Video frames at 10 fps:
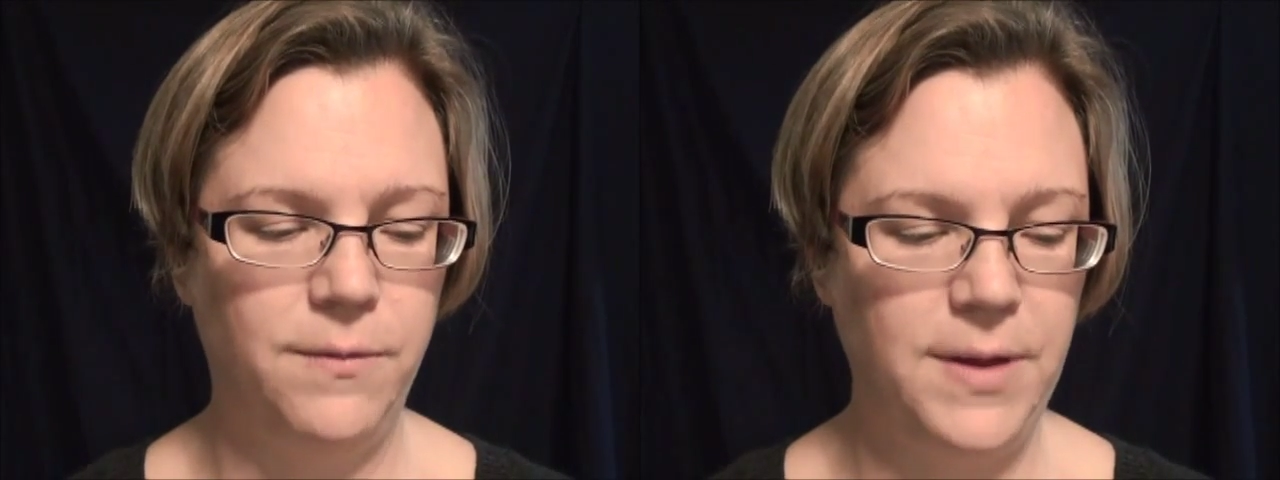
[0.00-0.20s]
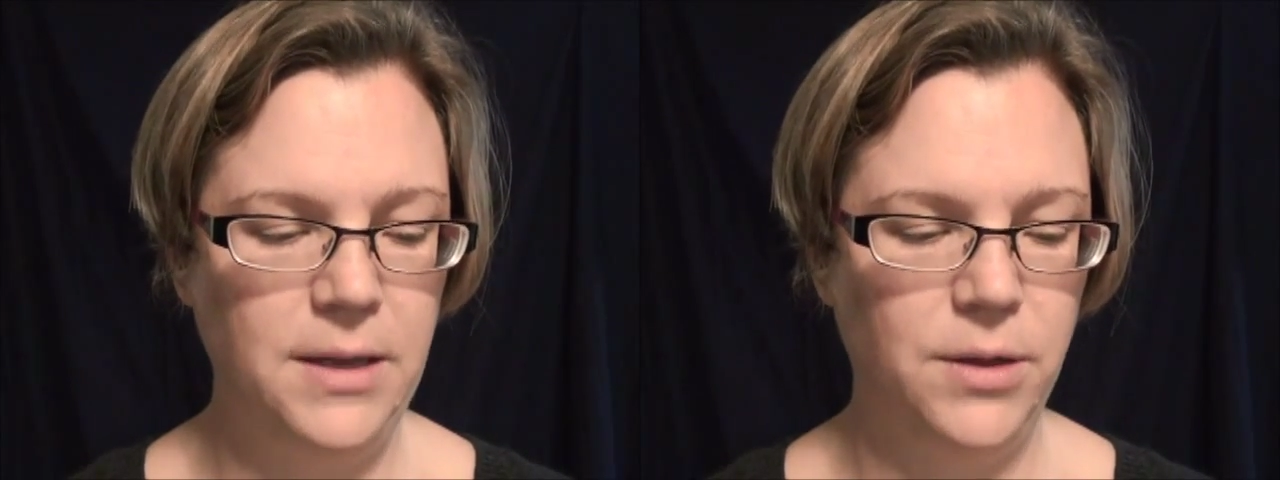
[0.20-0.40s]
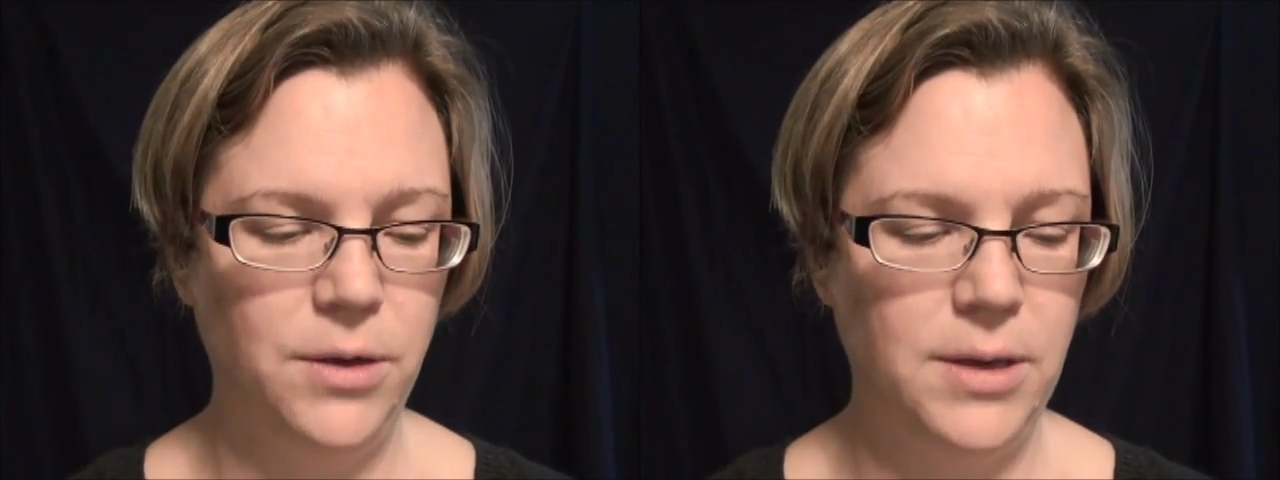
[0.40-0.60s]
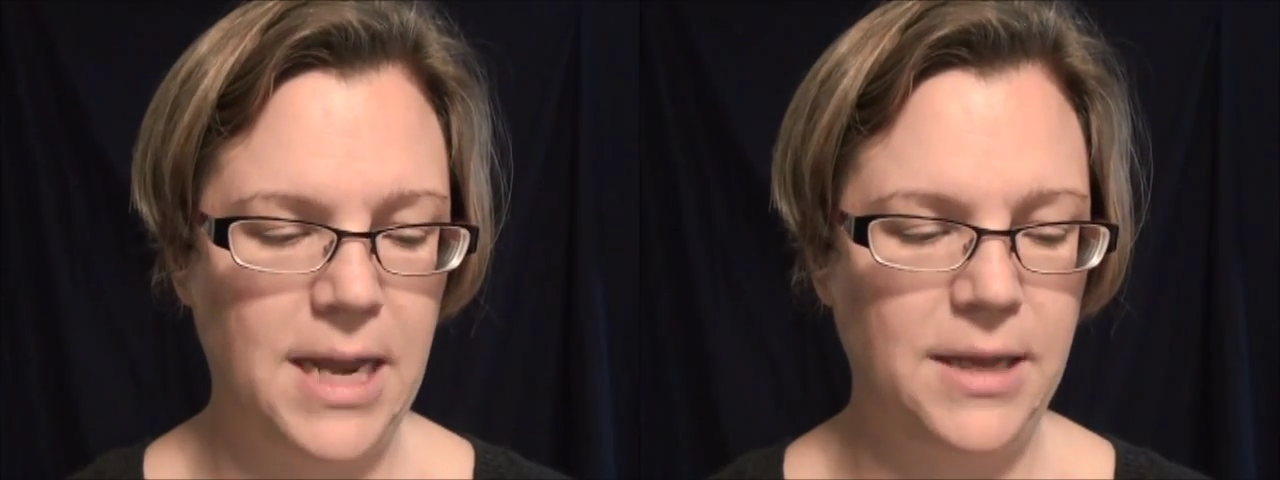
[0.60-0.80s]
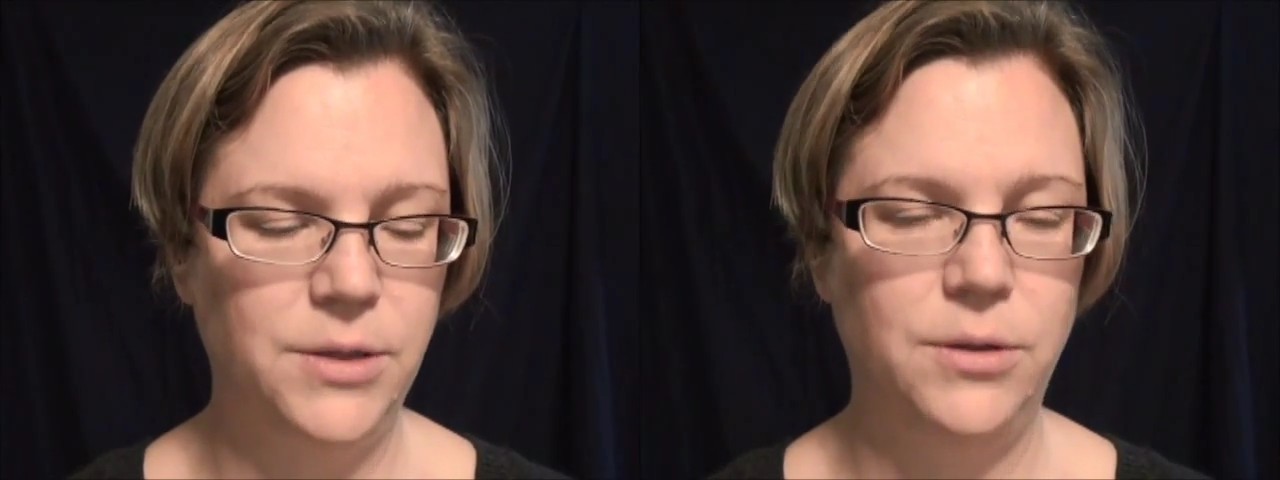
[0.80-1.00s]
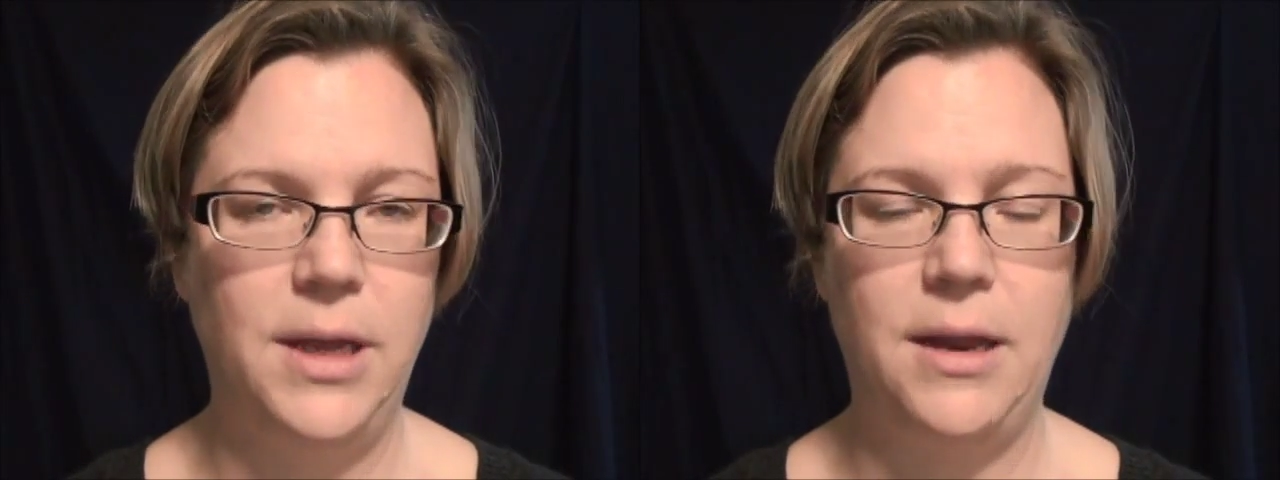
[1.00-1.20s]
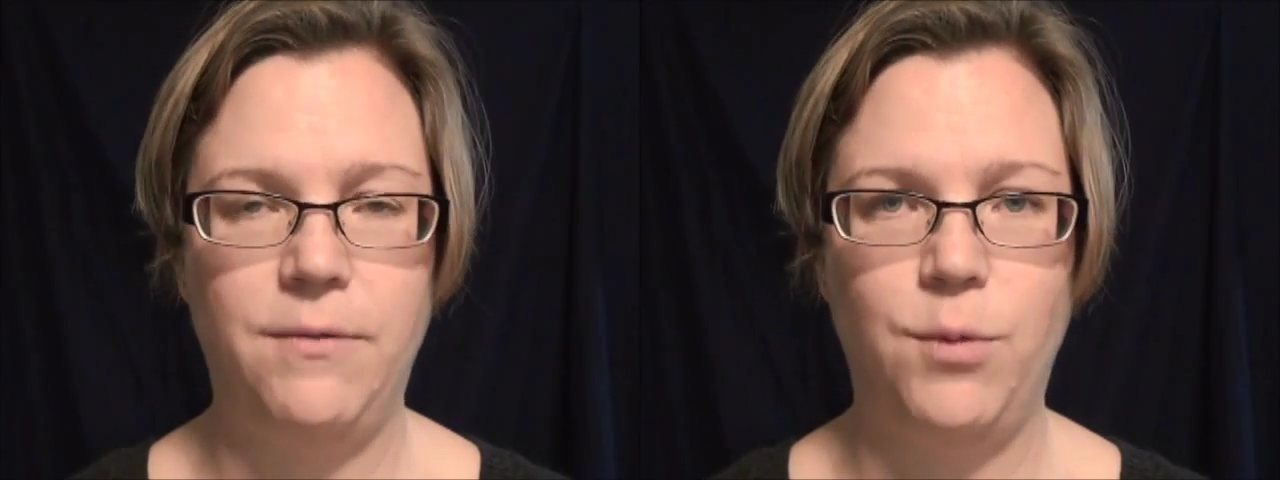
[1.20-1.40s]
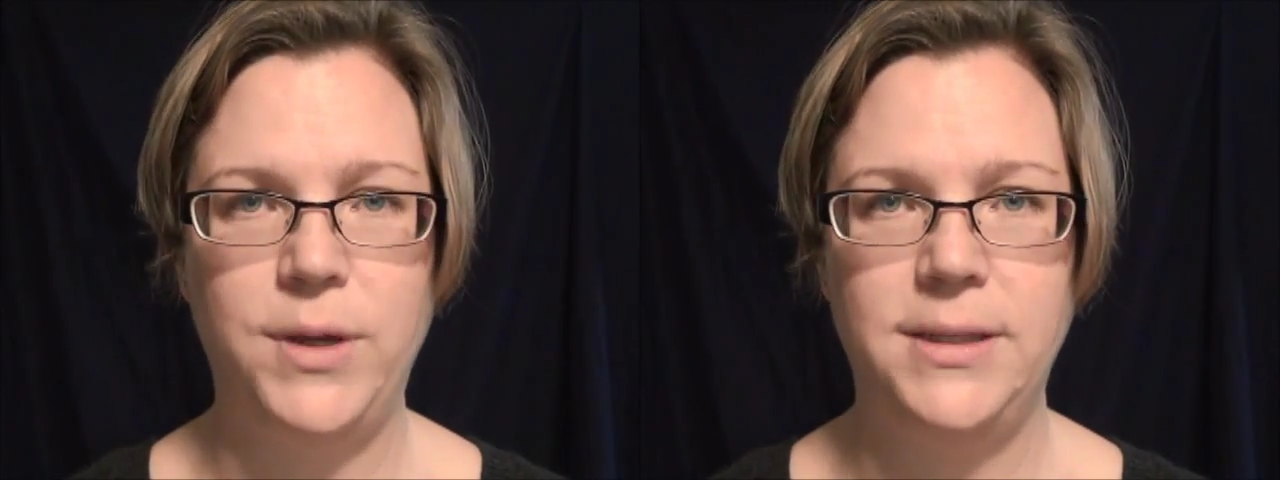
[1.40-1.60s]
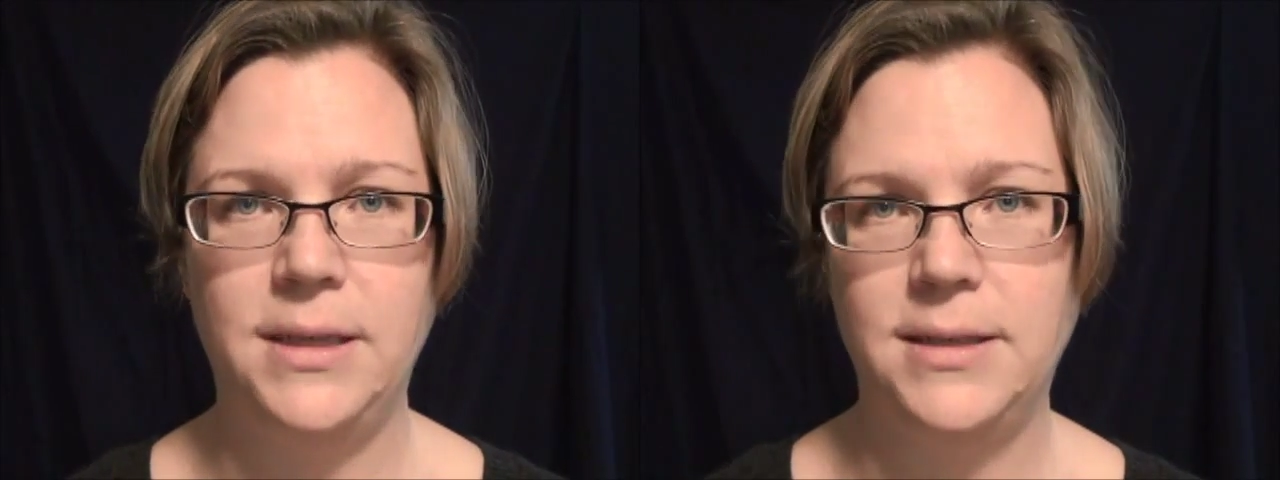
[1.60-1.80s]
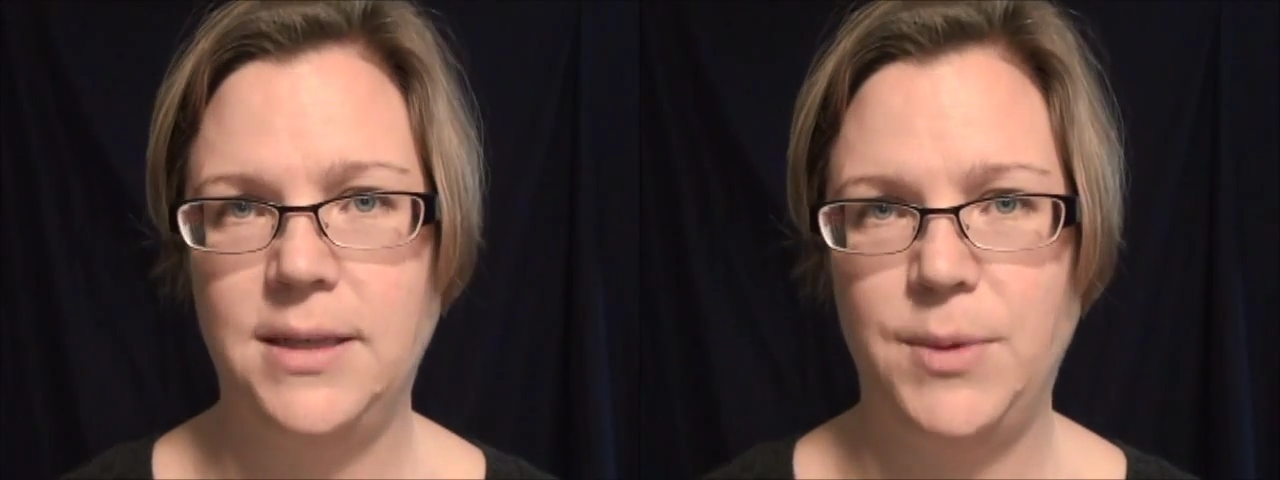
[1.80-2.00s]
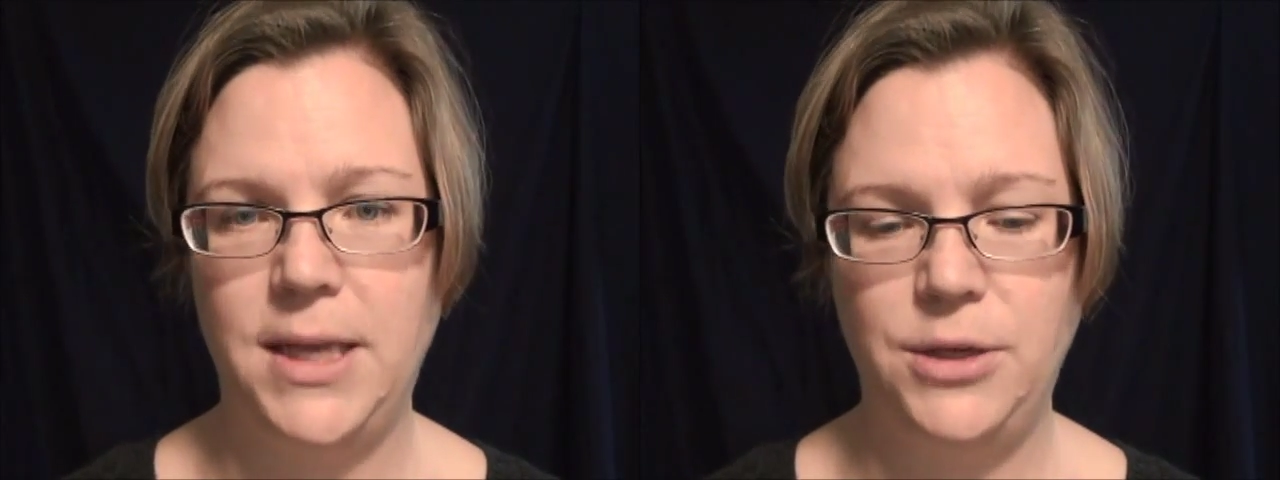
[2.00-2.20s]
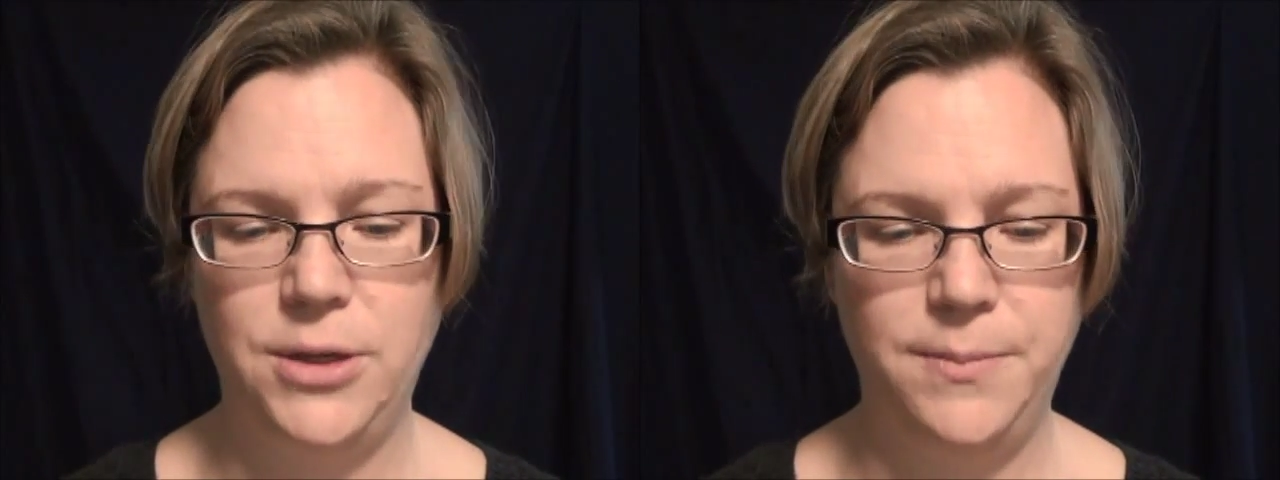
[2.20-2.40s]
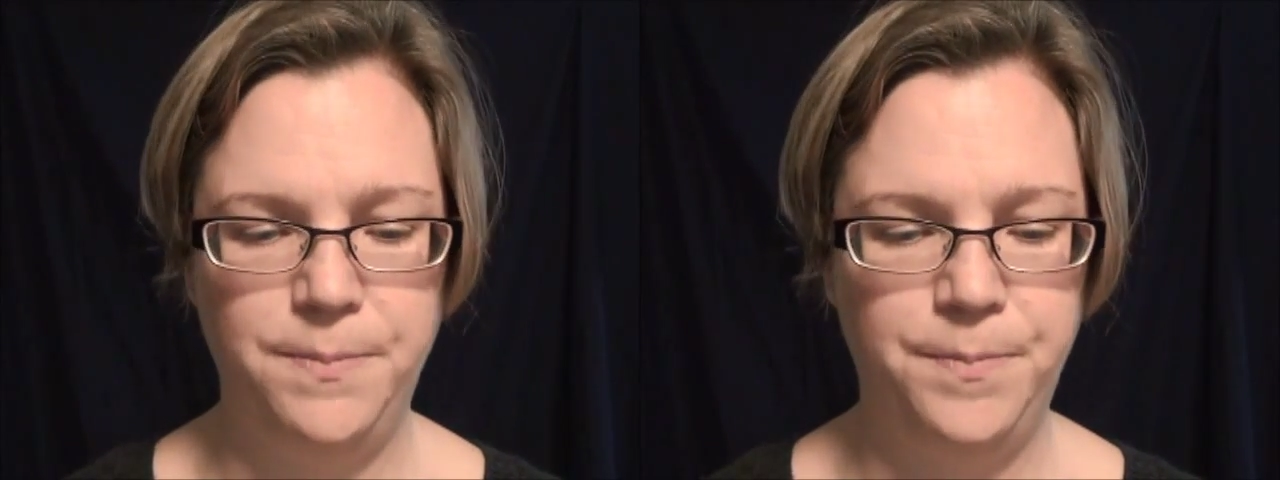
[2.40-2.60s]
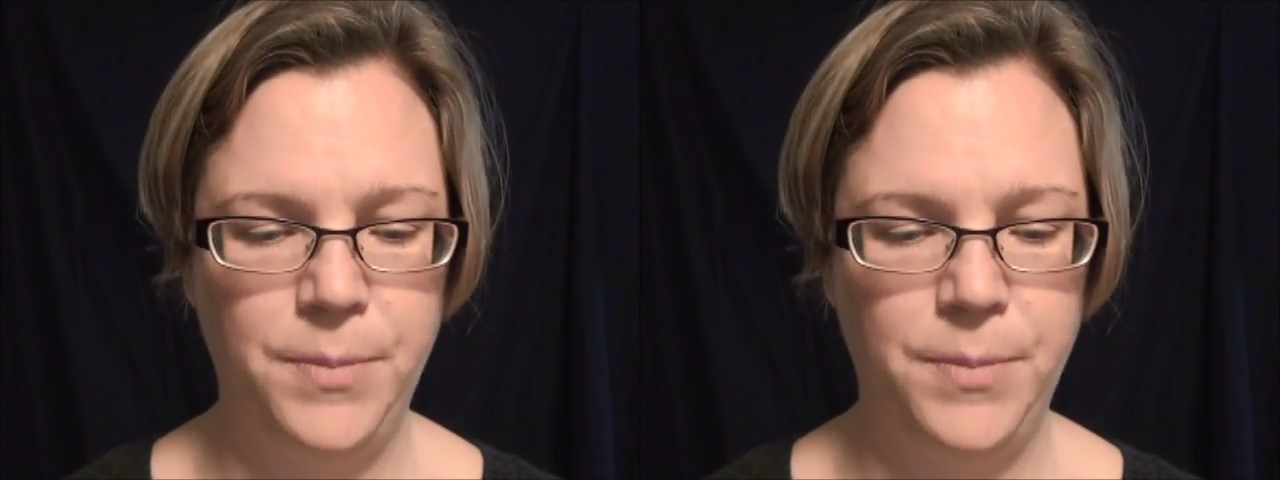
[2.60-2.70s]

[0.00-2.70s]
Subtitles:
velar, nasal, and voicing assimilation.